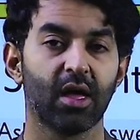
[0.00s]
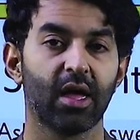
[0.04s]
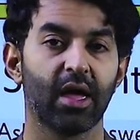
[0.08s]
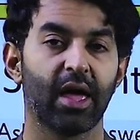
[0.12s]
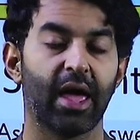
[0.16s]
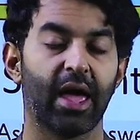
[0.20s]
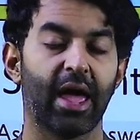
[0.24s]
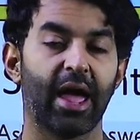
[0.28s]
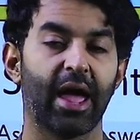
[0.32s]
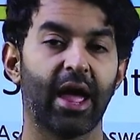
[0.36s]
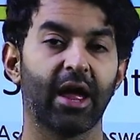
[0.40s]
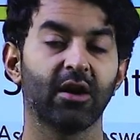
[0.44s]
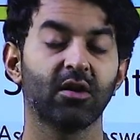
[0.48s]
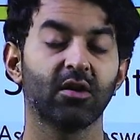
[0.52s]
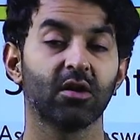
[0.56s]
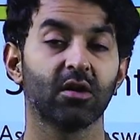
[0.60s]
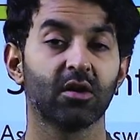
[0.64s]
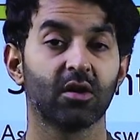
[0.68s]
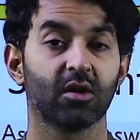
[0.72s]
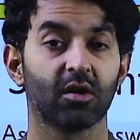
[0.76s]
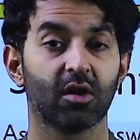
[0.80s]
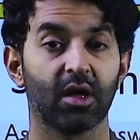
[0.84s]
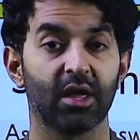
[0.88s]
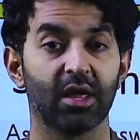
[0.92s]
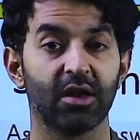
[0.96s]
and
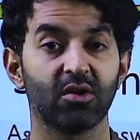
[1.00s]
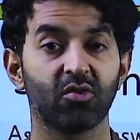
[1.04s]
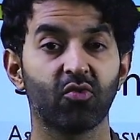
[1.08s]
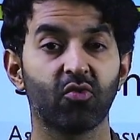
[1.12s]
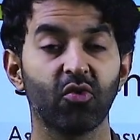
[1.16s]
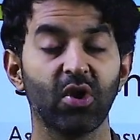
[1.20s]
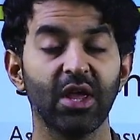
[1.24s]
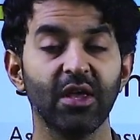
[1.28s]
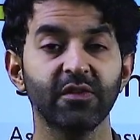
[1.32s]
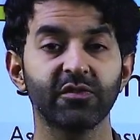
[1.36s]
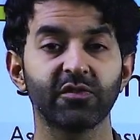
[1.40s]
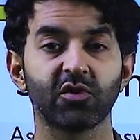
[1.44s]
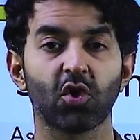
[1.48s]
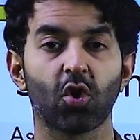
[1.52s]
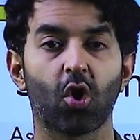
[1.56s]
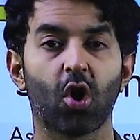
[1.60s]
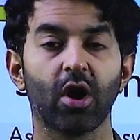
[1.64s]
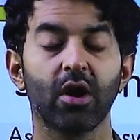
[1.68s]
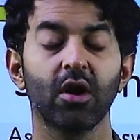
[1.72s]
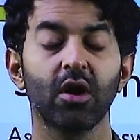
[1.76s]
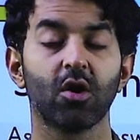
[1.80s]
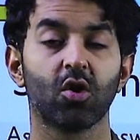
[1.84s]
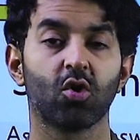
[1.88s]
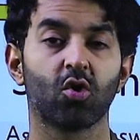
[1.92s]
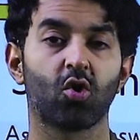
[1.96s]
increase
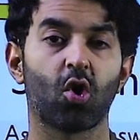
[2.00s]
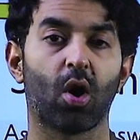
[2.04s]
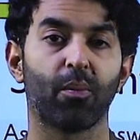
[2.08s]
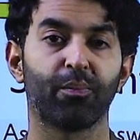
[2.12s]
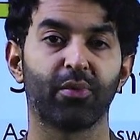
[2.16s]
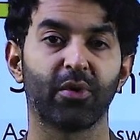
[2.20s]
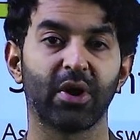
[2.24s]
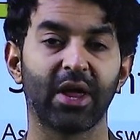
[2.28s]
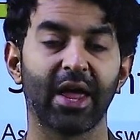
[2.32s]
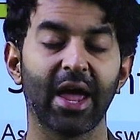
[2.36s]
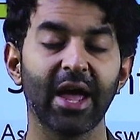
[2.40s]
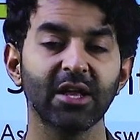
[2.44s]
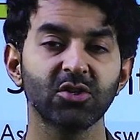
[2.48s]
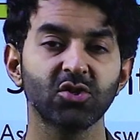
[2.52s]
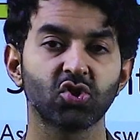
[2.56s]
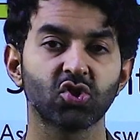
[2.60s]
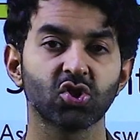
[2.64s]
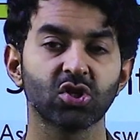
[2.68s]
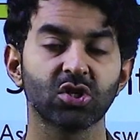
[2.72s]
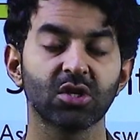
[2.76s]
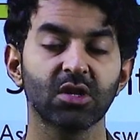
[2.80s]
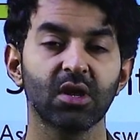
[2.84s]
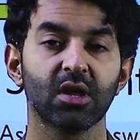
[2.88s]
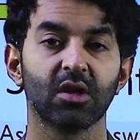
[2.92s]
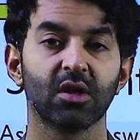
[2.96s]
your
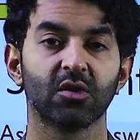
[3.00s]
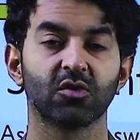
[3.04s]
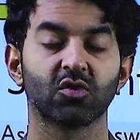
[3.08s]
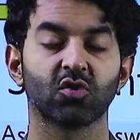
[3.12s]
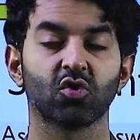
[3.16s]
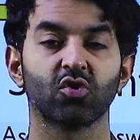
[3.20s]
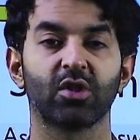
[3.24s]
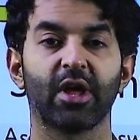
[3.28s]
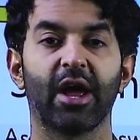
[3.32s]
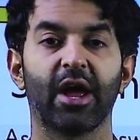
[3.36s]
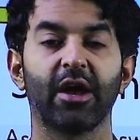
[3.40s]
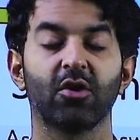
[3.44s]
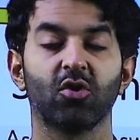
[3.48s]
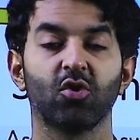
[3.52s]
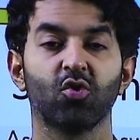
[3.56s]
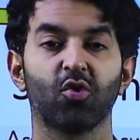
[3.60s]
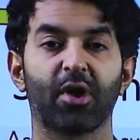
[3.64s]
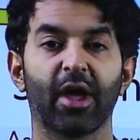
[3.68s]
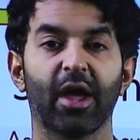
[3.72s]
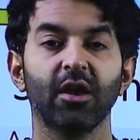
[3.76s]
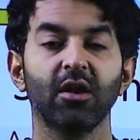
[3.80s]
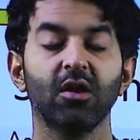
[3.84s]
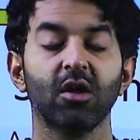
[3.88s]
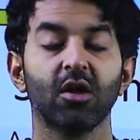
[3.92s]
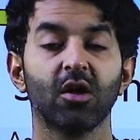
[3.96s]
comprehension so that you
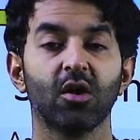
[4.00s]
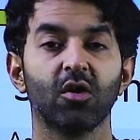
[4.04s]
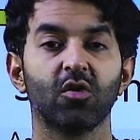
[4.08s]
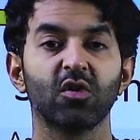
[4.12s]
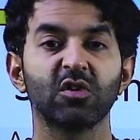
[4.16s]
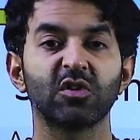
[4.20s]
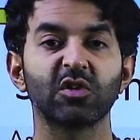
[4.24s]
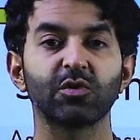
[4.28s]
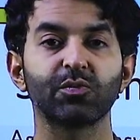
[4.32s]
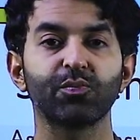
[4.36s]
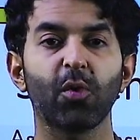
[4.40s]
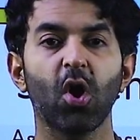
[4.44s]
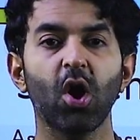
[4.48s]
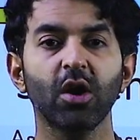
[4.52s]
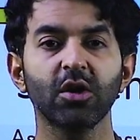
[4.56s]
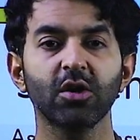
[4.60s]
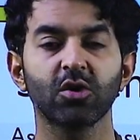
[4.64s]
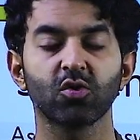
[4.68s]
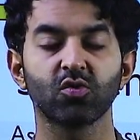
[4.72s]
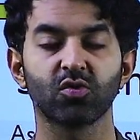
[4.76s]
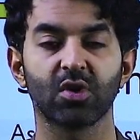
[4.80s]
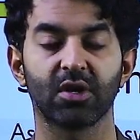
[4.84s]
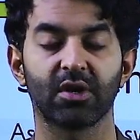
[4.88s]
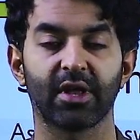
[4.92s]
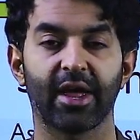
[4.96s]
can respond
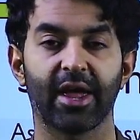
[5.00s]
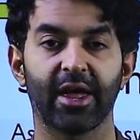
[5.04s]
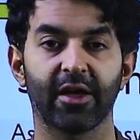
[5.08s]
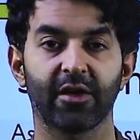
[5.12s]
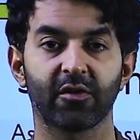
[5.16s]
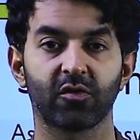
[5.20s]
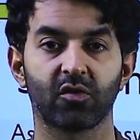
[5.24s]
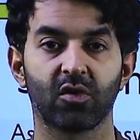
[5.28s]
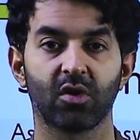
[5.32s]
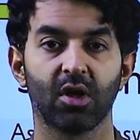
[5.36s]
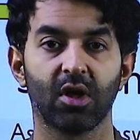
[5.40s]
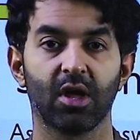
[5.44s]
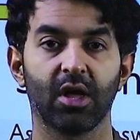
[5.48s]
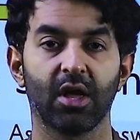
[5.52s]
to the text